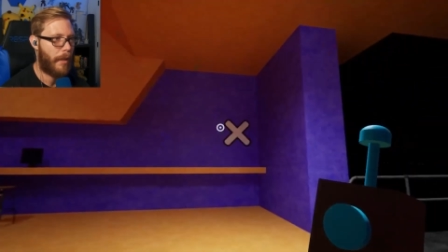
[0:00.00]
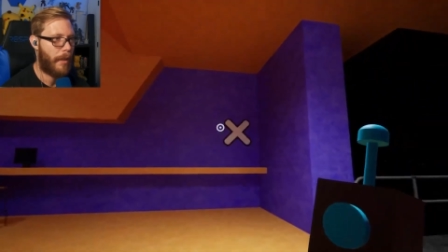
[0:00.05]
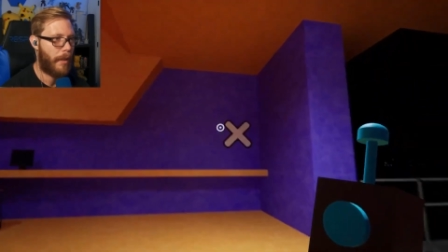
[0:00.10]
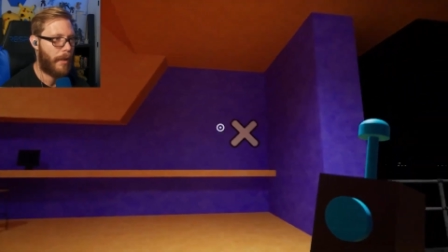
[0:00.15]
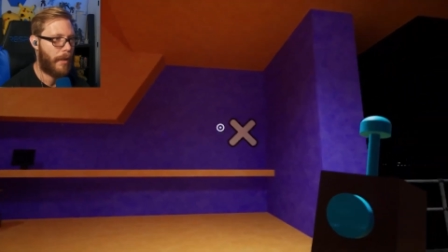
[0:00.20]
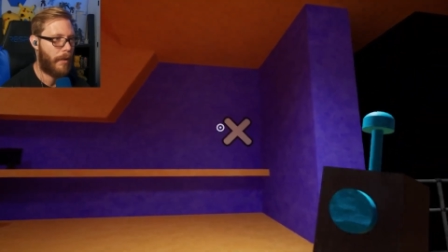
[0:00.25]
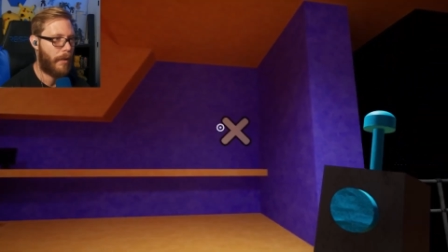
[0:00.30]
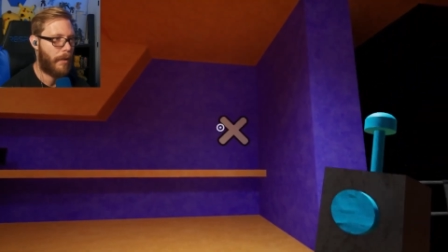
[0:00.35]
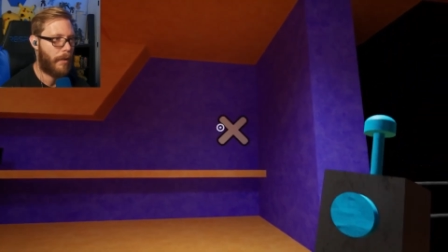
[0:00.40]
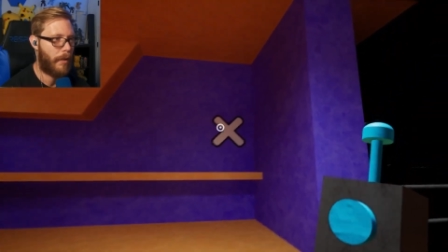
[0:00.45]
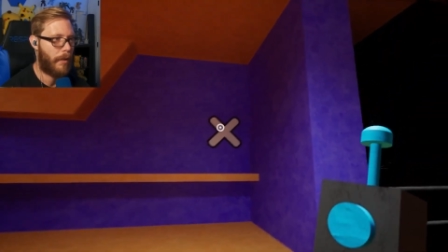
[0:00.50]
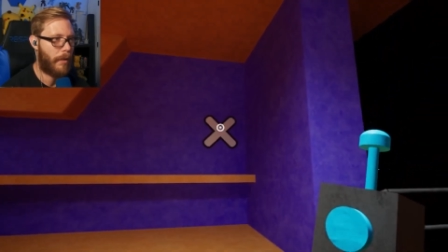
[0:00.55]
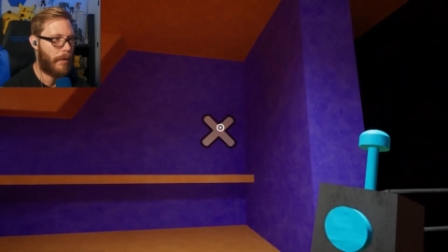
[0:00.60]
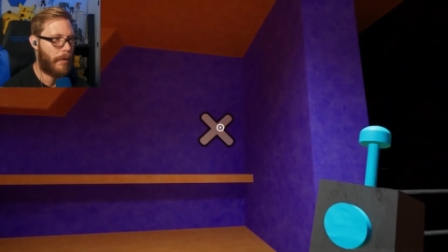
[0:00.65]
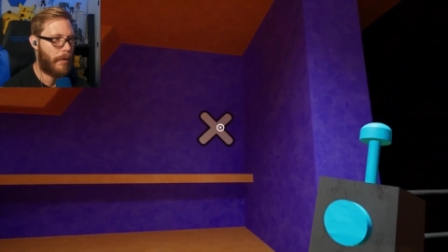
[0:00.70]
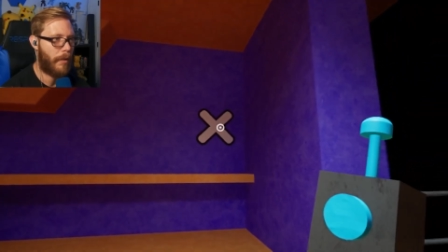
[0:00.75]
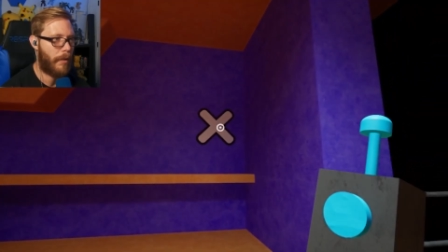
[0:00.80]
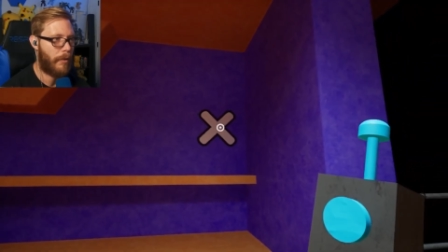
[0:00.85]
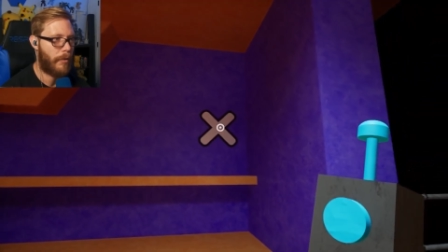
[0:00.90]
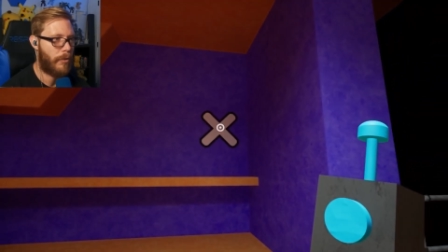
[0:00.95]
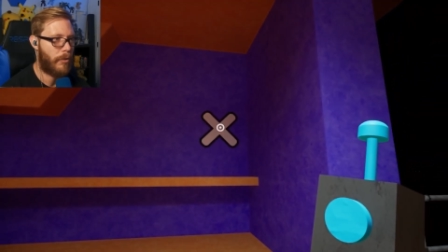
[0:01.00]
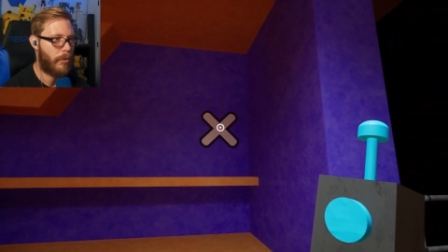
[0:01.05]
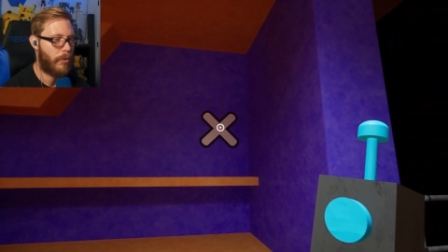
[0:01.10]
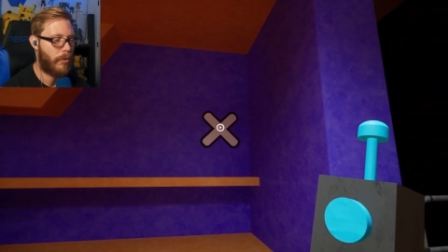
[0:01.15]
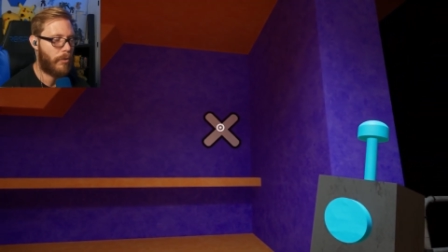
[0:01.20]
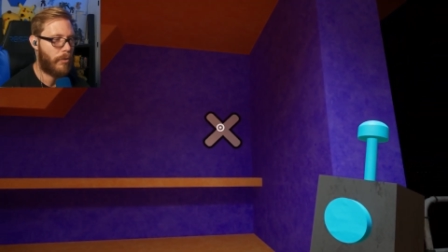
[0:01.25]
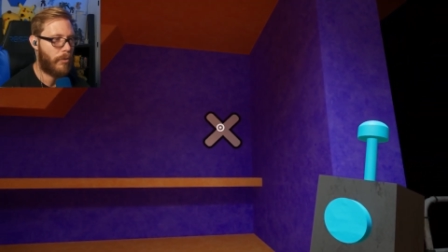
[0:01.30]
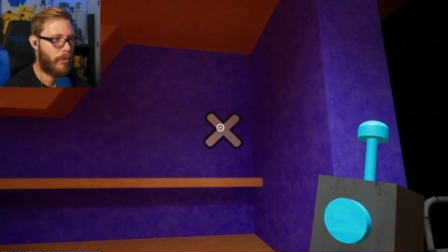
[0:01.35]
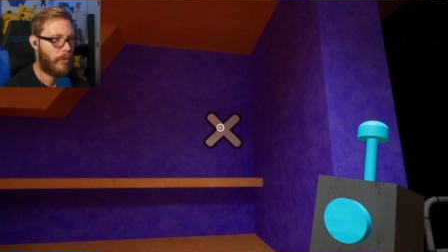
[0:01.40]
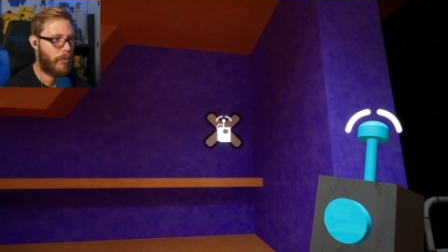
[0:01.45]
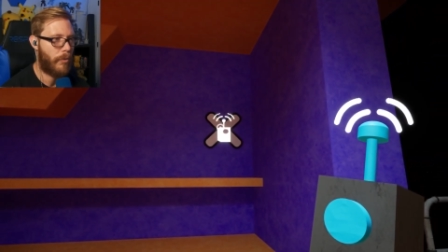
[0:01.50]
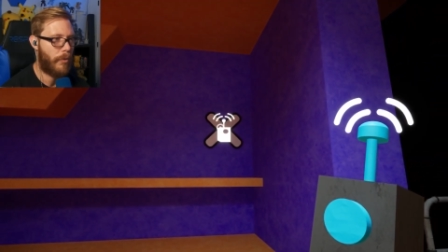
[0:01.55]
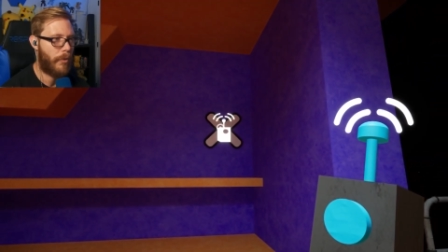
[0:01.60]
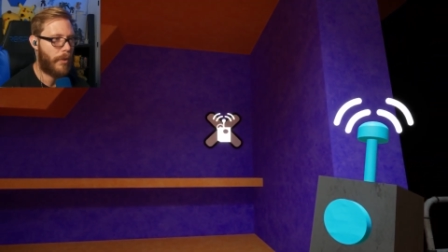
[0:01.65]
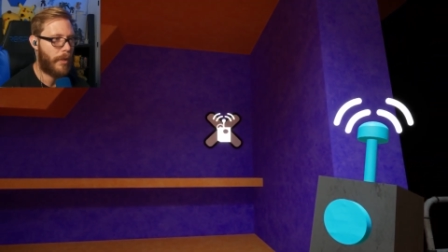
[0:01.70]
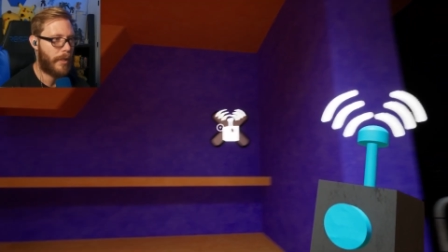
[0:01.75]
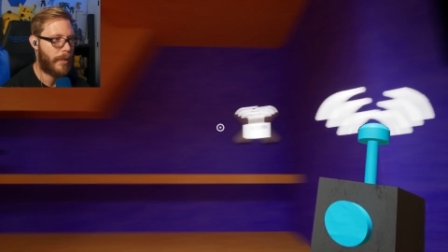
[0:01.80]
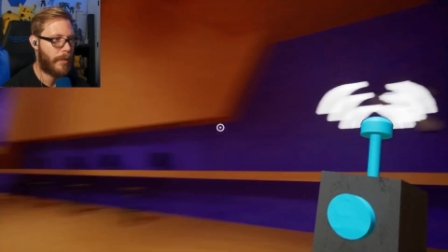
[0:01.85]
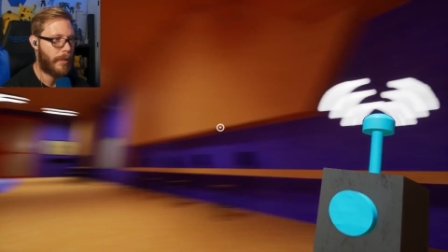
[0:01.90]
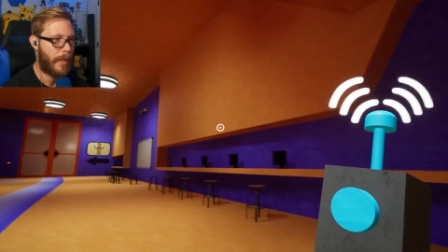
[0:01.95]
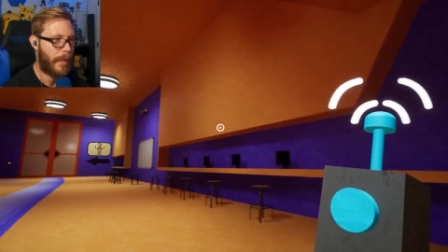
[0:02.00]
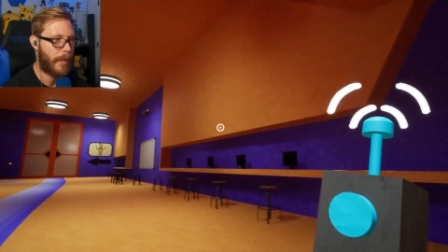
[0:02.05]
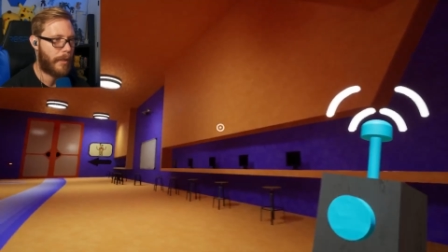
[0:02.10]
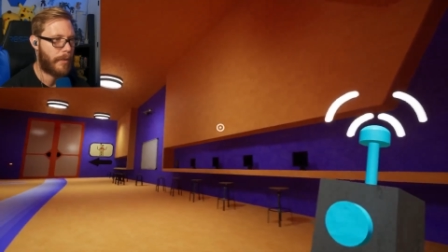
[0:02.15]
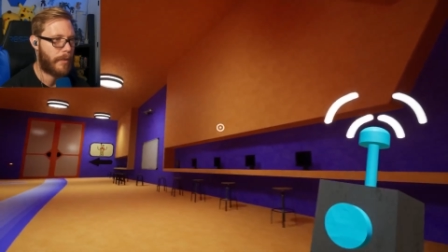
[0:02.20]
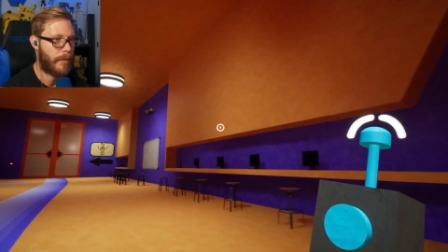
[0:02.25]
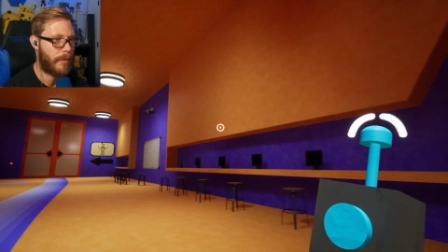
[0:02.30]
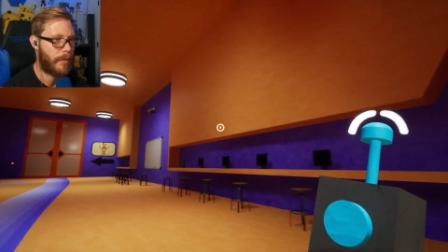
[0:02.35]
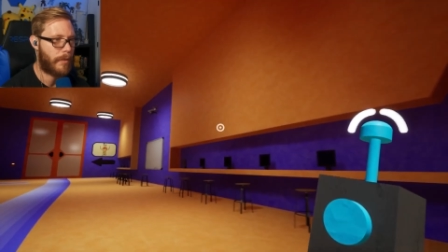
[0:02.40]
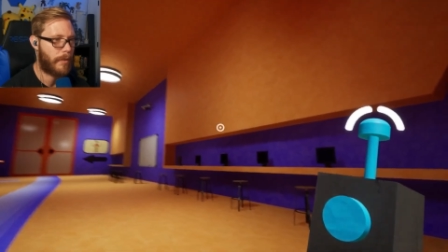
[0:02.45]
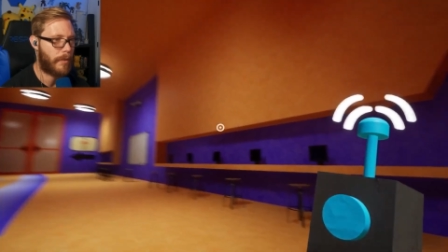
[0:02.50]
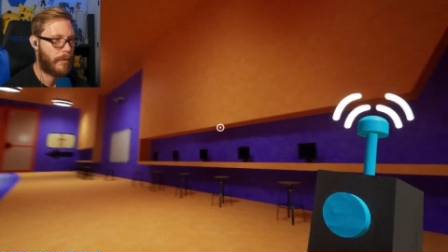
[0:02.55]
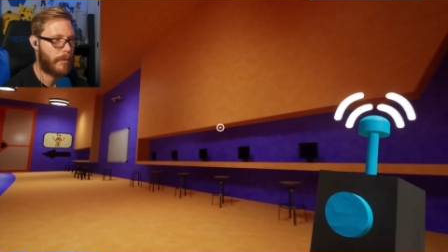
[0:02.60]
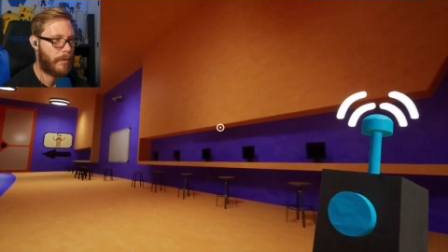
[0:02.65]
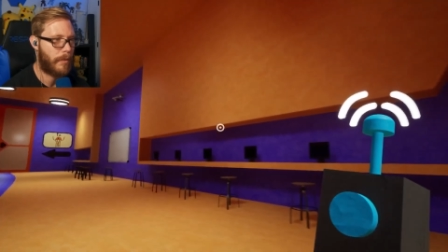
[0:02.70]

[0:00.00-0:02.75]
then to this X.